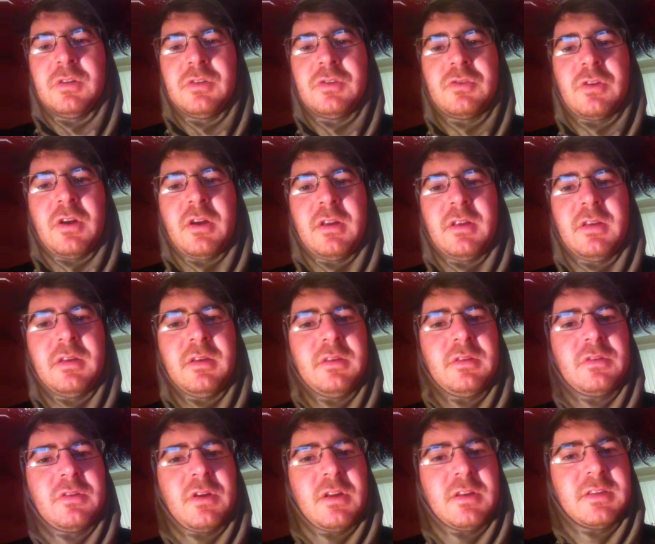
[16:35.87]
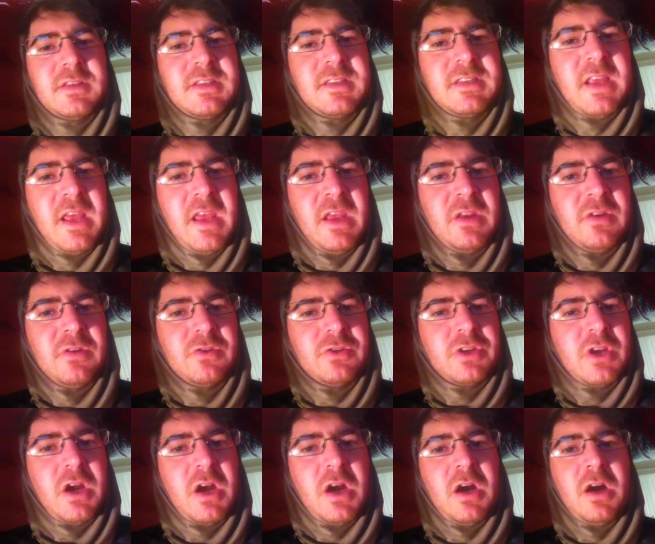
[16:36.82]
Try to stay in your
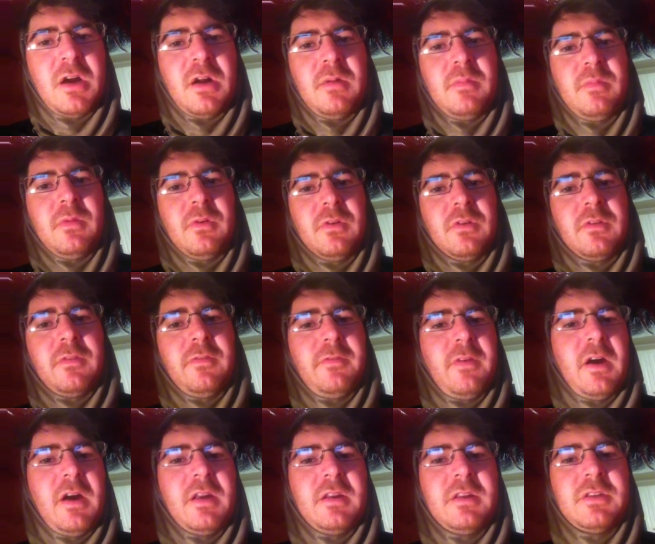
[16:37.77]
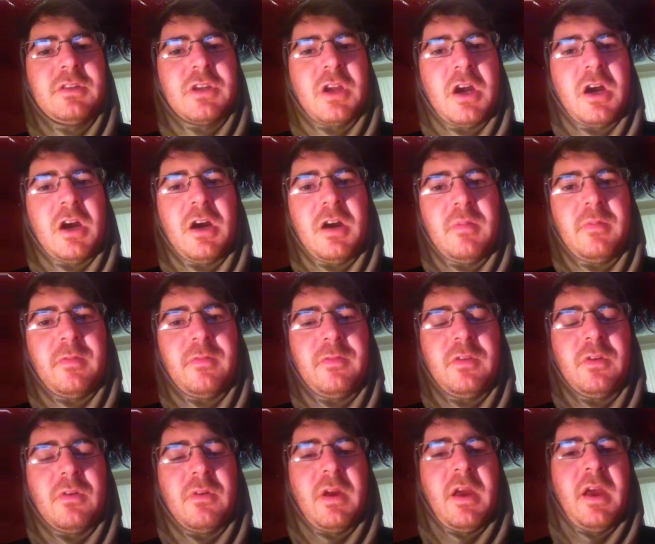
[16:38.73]
job, or to find a job
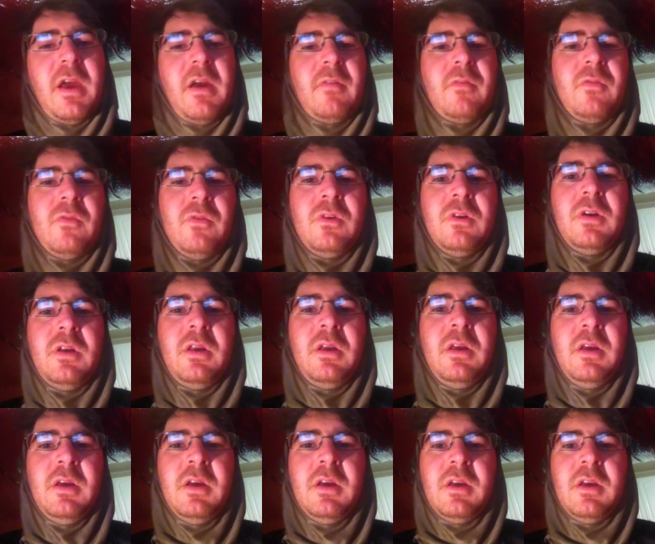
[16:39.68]
if you don't have one.